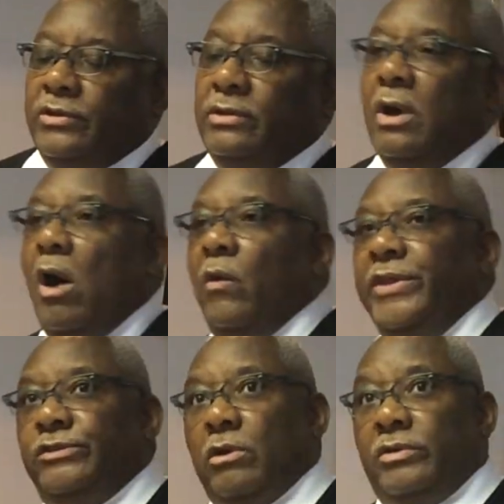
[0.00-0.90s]
to us in all
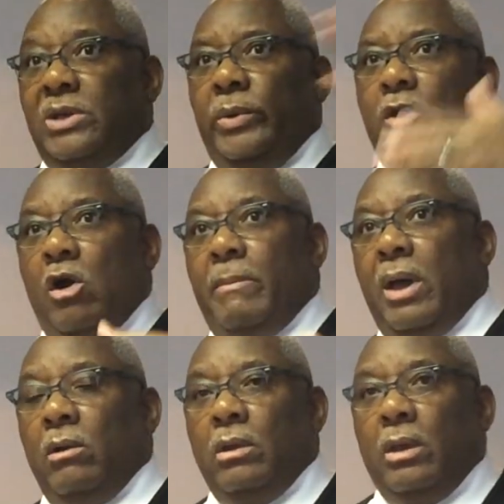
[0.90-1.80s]
these stories that we talk
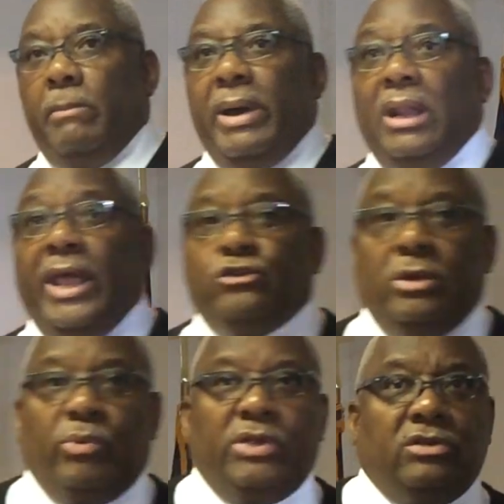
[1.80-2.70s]
about
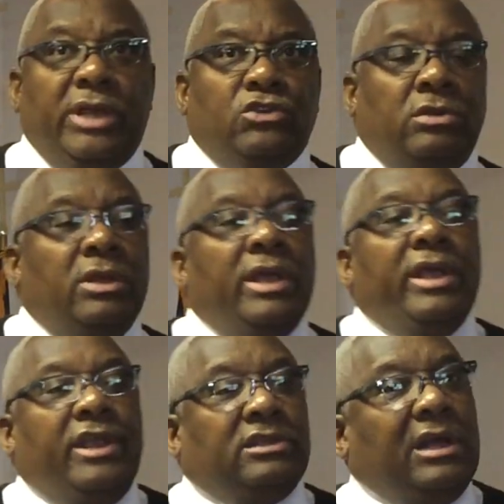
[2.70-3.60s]
election and predestination
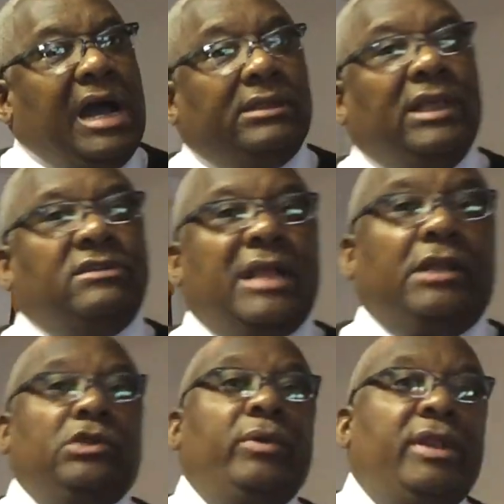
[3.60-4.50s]
is God does
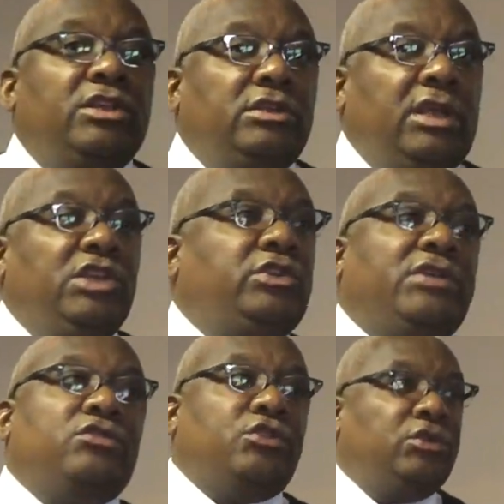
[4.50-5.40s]
not do any
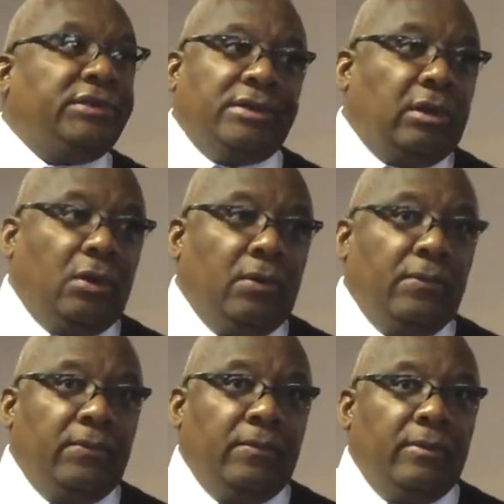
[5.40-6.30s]
injustice to us at all.
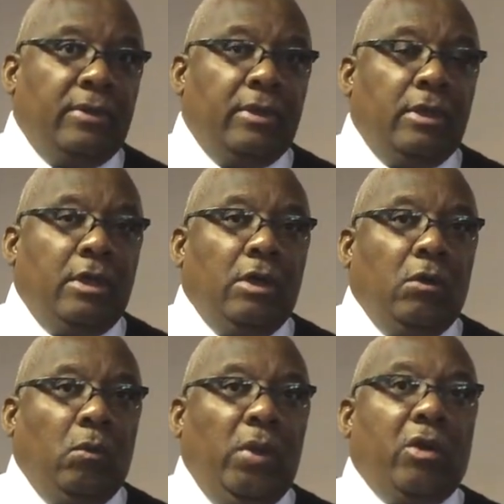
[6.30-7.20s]

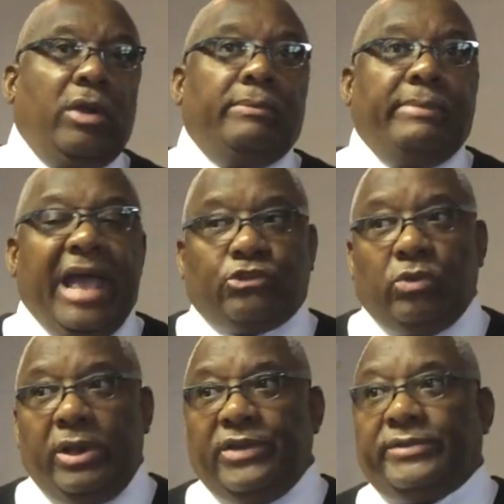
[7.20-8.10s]
We are
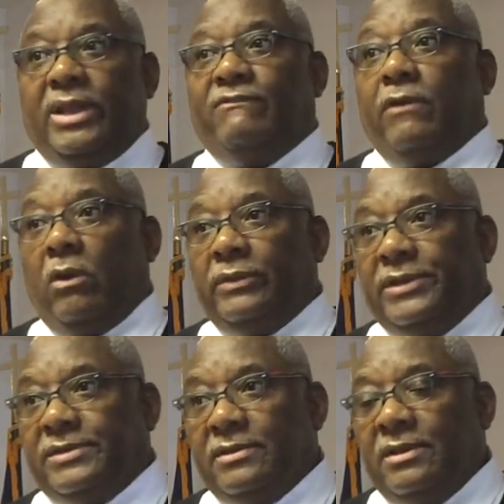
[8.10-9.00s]
naturally in a state of
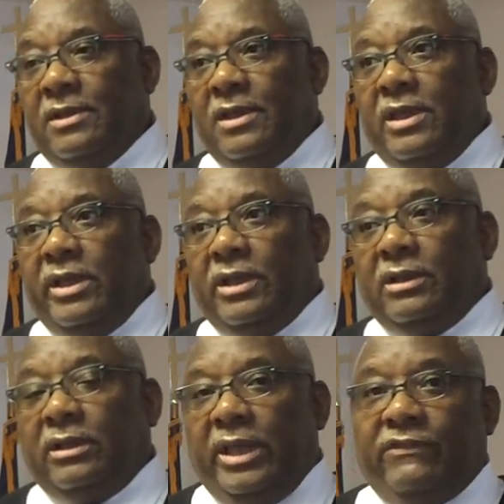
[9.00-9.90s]
fallenness.
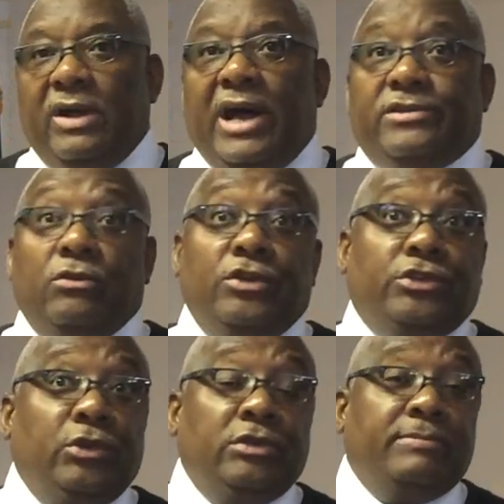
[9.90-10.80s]
If God so
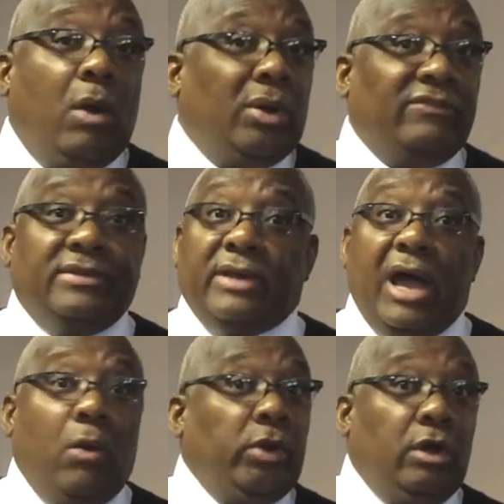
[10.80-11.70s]
chooses by what
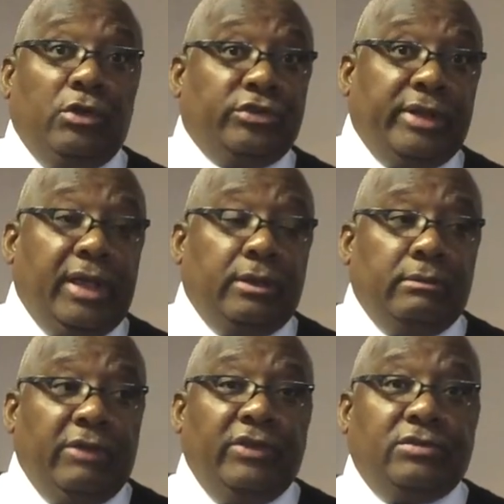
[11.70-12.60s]
design, we don't understand. If